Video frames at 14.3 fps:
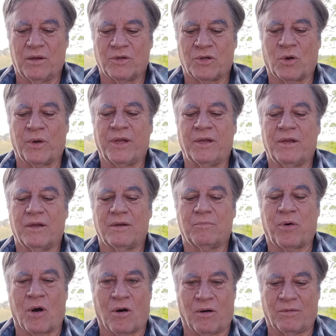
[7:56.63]
So he,
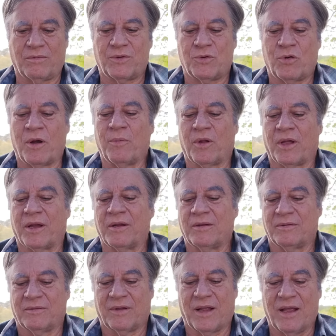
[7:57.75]
Paul, trembling
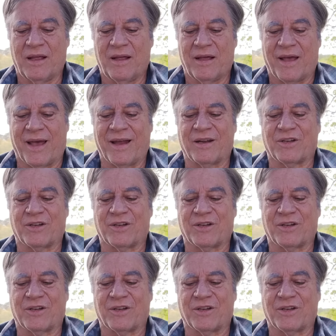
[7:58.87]
and